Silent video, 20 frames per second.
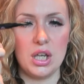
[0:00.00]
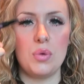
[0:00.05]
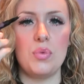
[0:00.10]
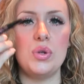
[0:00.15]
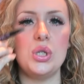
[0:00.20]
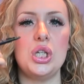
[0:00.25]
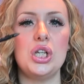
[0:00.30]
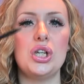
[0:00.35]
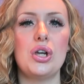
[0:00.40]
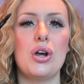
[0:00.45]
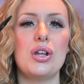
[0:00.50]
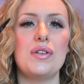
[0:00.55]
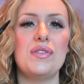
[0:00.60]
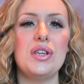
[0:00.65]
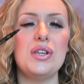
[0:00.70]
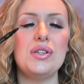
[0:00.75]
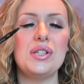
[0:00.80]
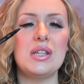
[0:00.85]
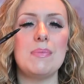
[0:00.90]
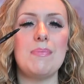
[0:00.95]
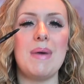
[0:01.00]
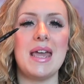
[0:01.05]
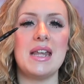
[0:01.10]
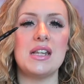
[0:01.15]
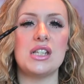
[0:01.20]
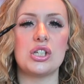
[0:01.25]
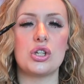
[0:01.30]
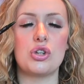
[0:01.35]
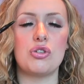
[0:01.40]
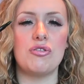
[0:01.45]
which you kind of use the pen
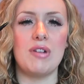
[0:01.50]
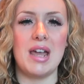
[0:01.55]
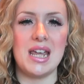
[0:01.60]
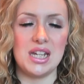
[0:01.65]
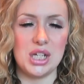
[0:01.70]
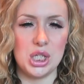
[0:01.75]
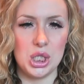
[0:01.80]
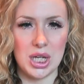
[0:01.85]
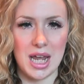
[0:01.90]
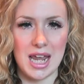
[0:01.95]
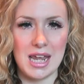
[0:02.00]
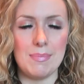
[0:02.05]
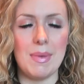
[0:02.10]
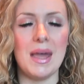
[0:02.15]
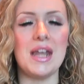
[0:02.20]
to create the shape,